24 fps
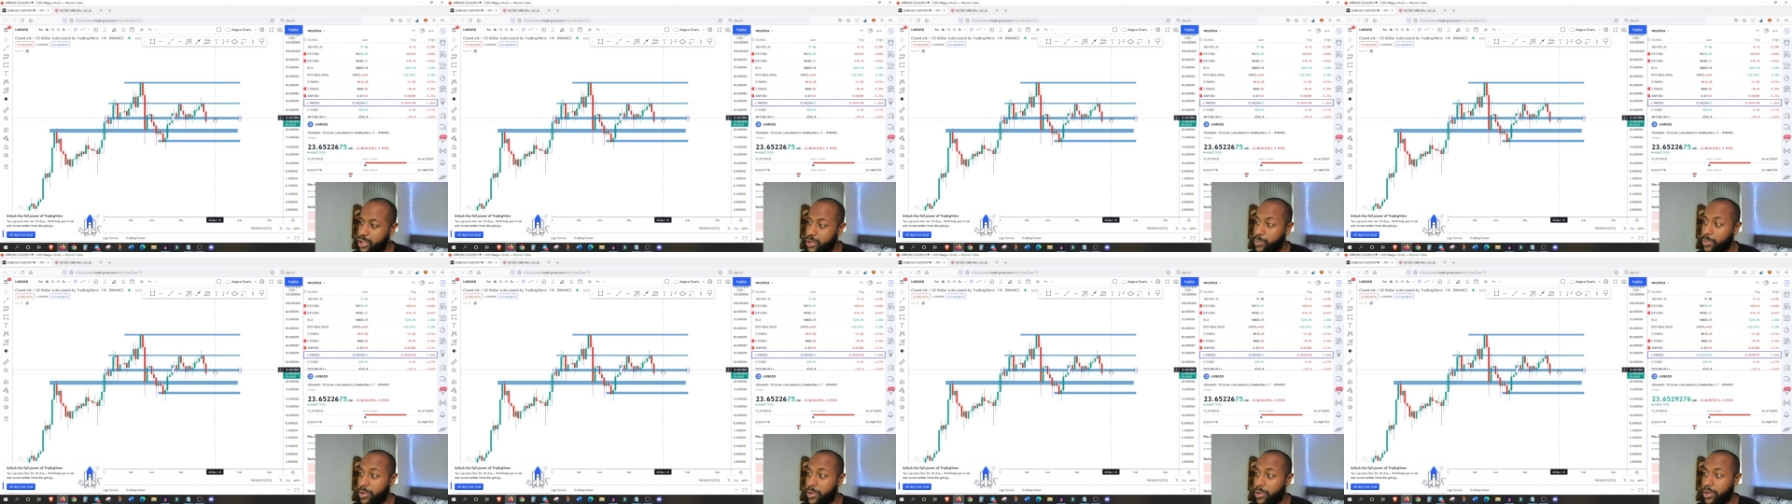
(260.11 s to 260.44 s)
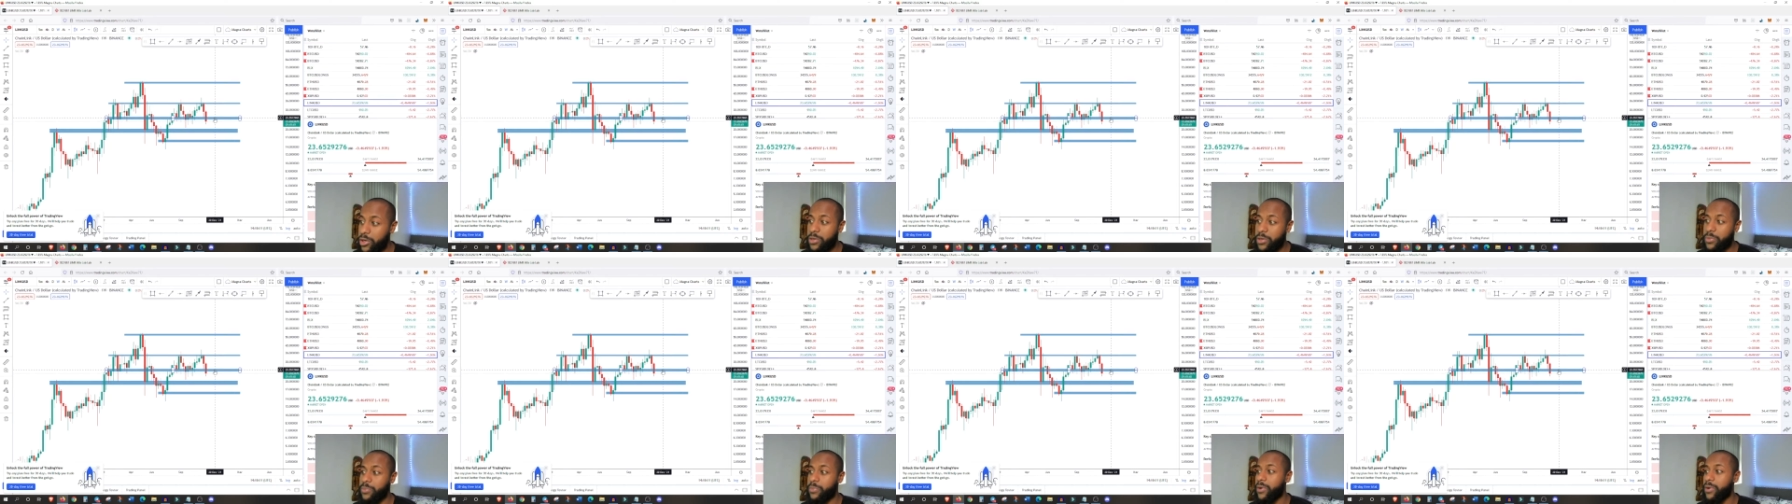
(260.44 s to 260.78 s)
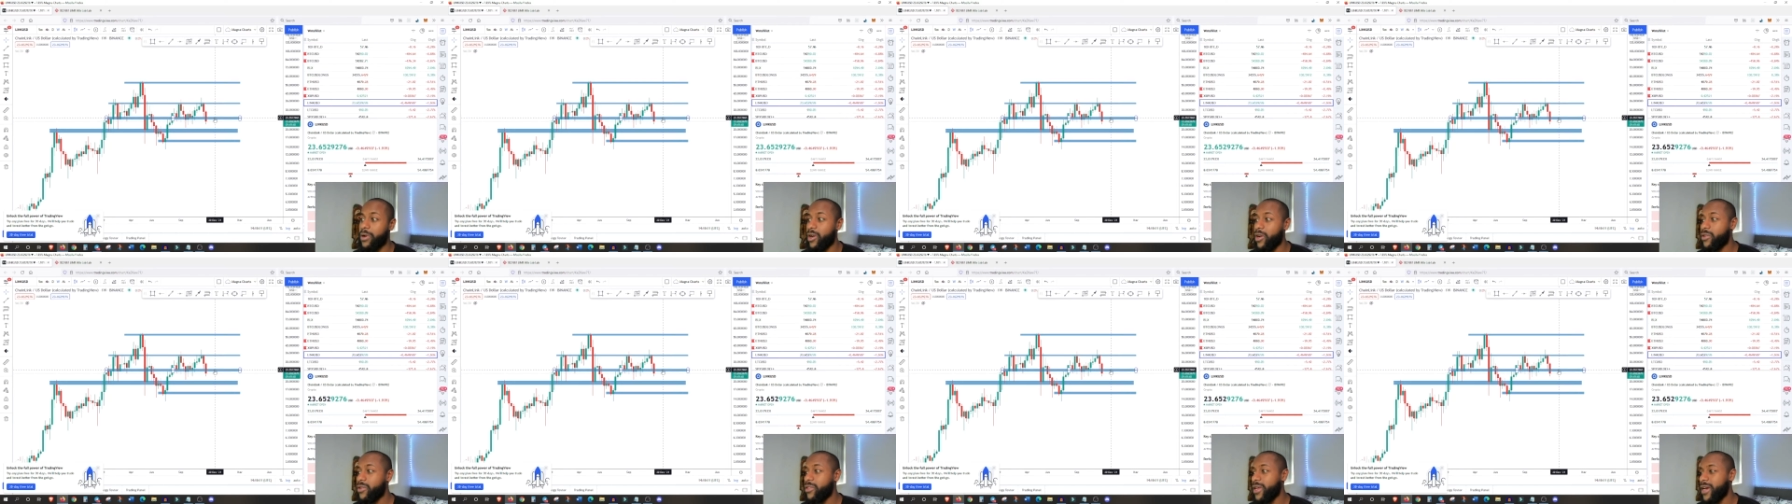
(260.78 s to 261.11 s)
It's just
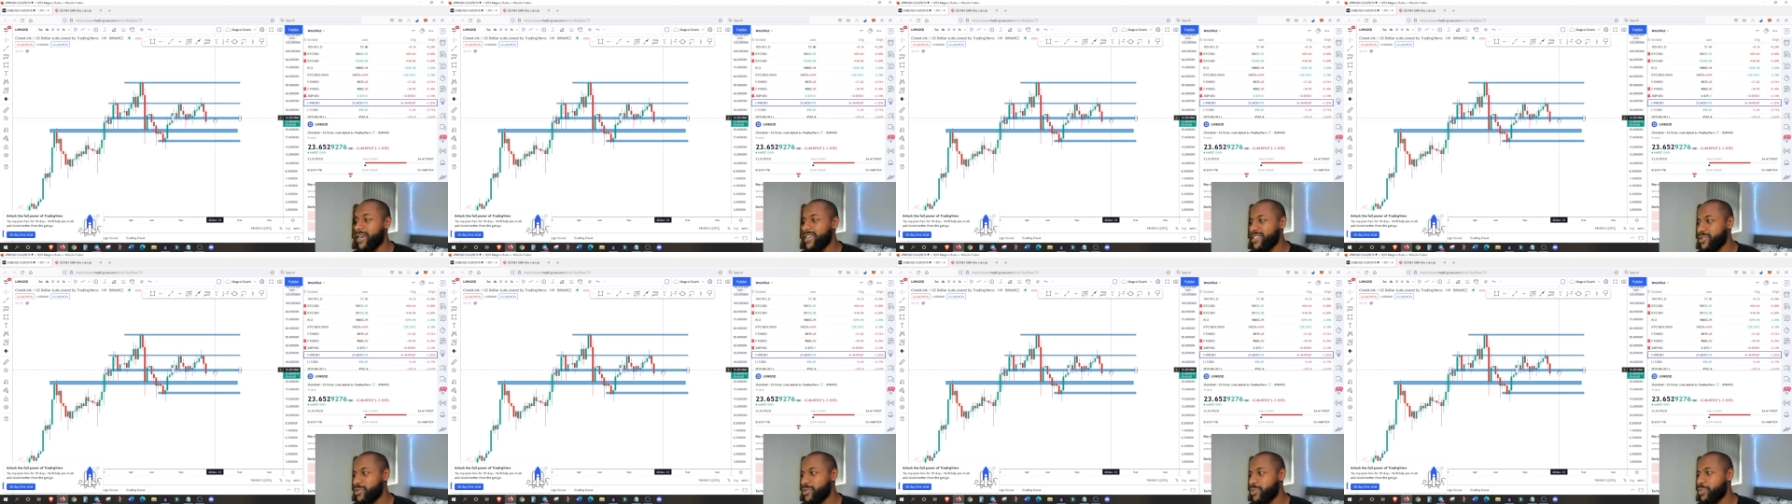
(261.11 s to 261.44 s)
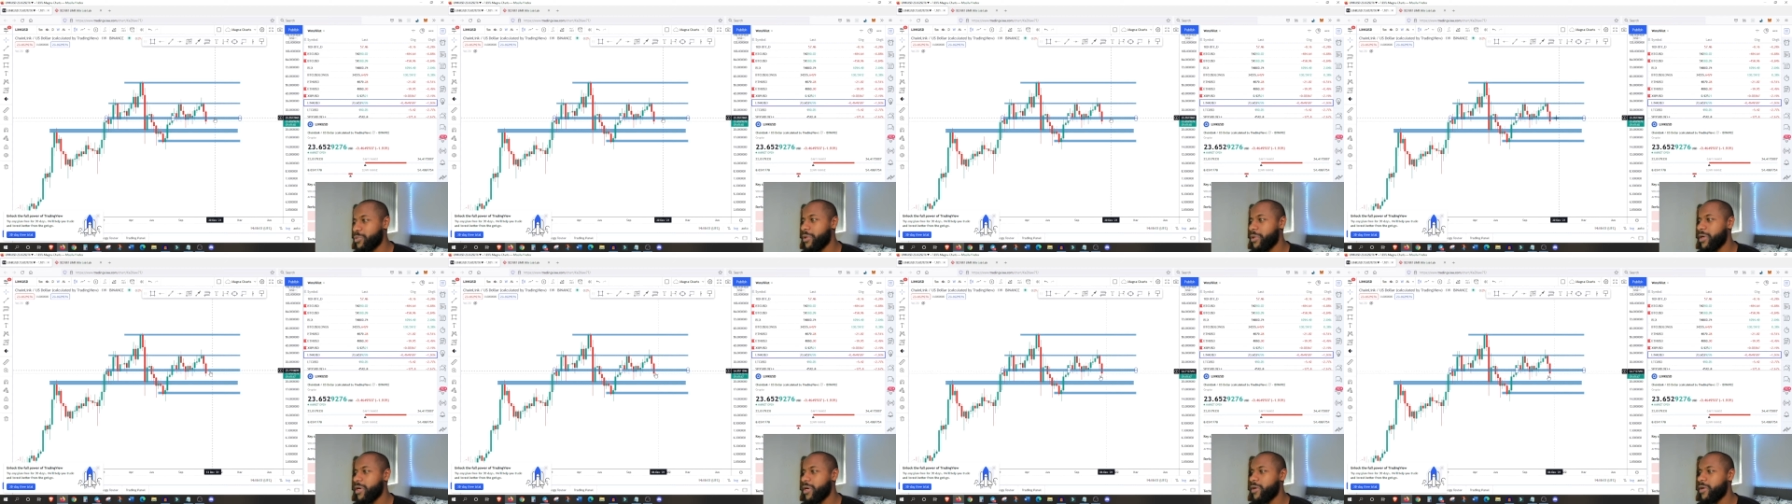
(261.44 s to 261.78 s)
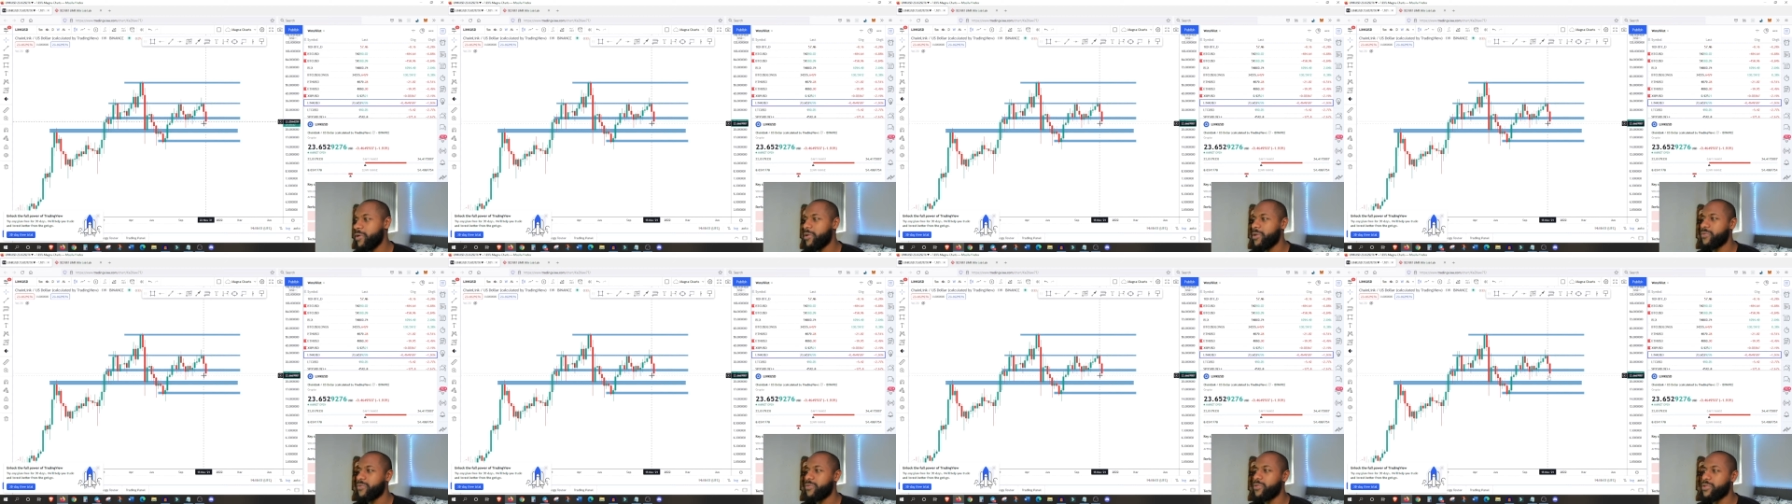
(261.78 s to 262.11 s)
broken below that as
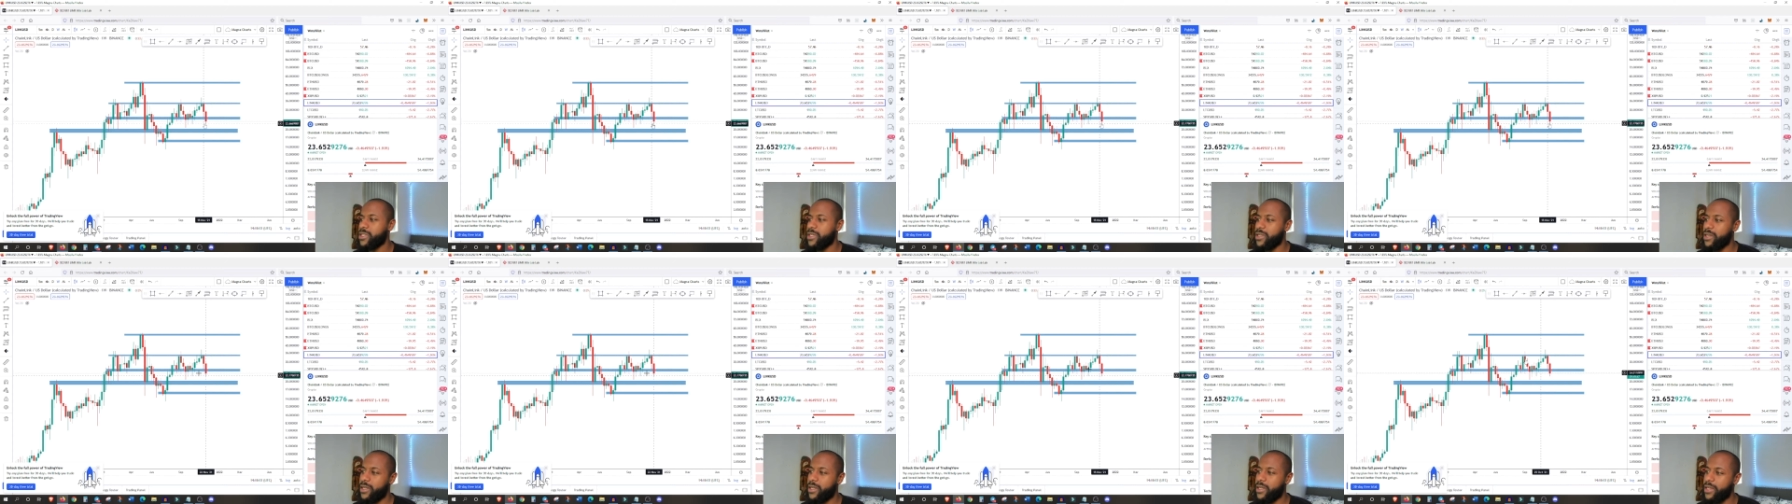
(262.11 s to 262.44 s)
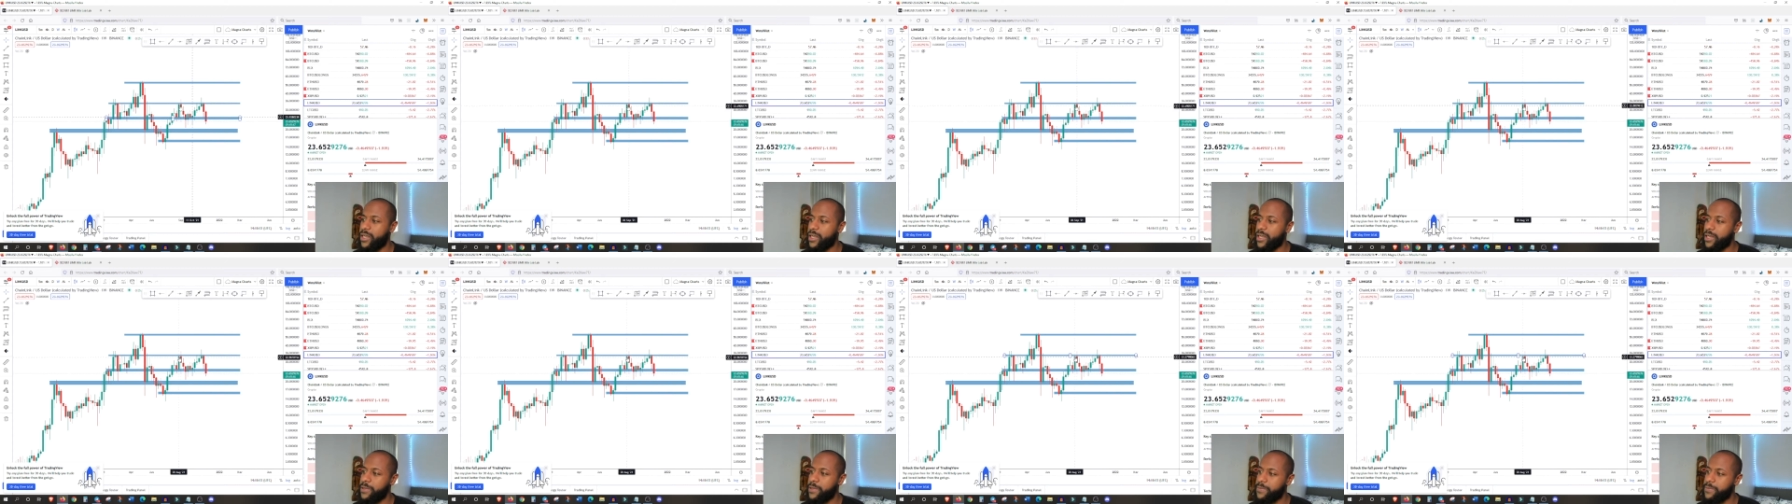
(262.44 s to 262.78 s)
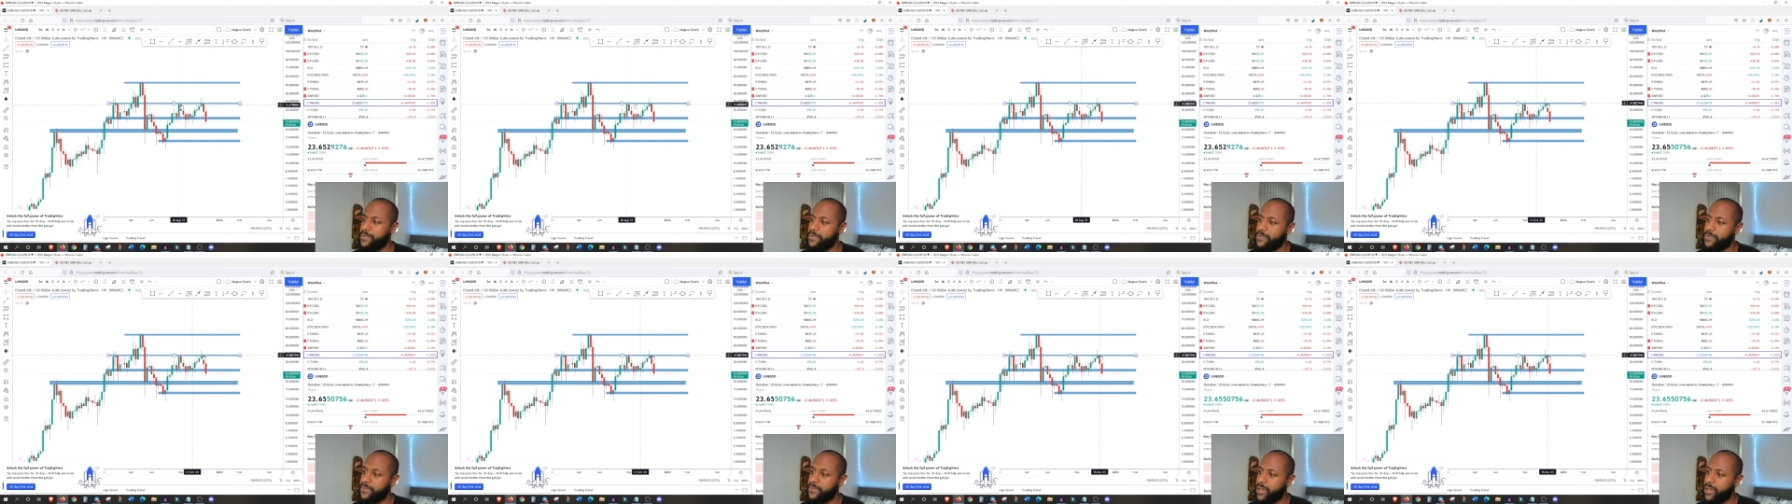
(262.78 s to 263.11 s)
well,
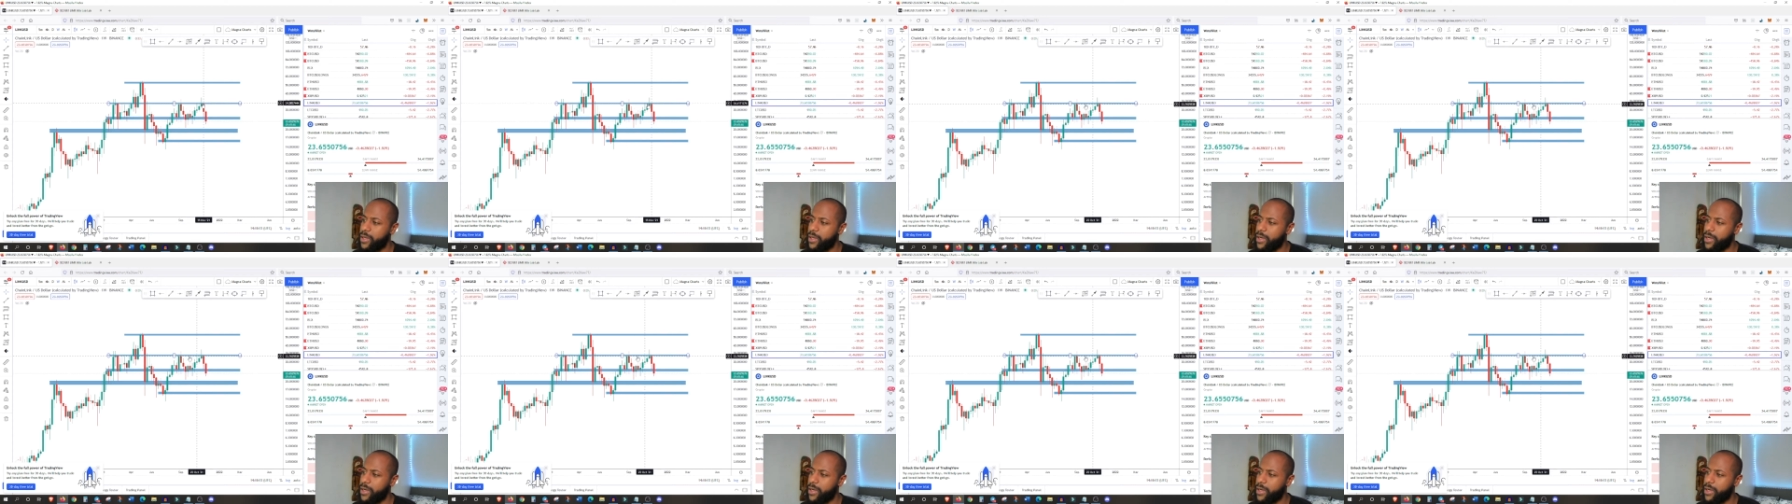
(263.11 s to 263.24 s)
unfortunately.